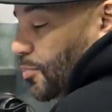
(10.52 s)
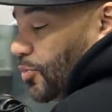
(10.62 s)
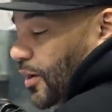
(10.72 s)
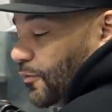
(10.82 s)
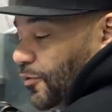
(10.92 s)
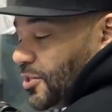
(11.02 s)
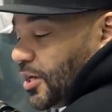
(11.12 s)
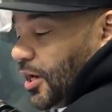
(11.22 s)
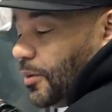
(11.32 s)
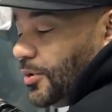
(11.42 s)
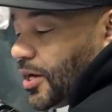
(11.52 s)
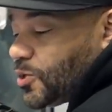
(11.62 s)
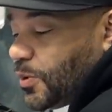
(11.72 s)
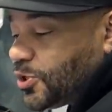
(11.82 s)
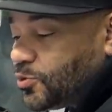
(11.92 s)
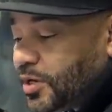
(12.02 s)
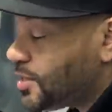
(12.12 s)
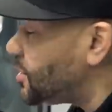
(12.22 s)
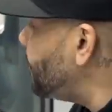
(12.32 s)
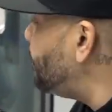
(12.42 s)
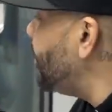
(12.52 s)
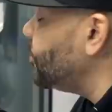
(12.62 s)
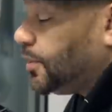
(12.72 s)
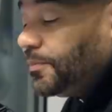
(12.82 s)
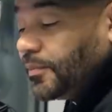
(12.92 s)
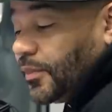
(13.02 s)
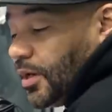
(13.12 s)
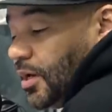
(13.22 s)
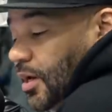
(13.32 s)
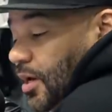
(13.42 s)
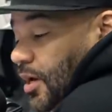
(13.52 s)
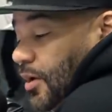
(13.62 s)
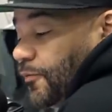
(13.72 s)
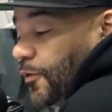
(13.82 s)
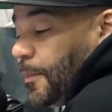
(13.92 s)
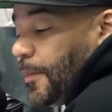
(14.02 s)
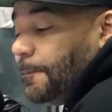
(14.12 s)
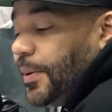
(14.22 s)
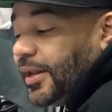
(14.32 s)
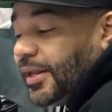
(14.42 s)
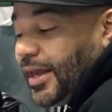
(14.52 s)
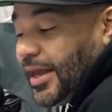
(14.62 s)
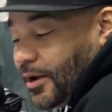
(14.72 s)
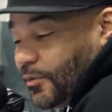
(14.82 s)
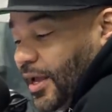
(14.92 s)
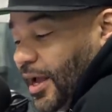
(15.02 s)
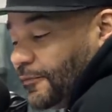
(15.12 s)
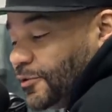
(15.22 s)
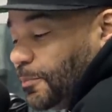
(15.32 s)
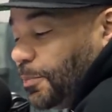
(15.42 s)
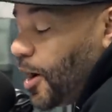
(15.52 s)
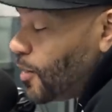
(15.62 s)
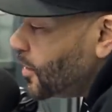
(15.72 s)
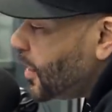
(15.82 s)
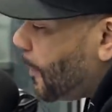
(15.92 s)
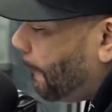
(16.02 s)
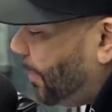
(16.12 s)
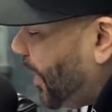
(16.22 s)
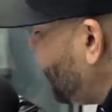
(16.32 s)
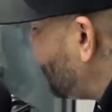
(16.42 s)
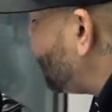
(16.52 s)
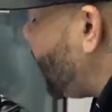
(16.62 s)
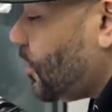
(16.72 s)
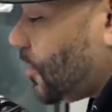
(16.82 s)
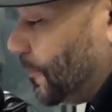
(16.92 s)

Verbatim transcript: The Breakfast Club. We got a special guest in the building. Yes, indeed. From Bel-Air, we have Jabari Banks. Welcome.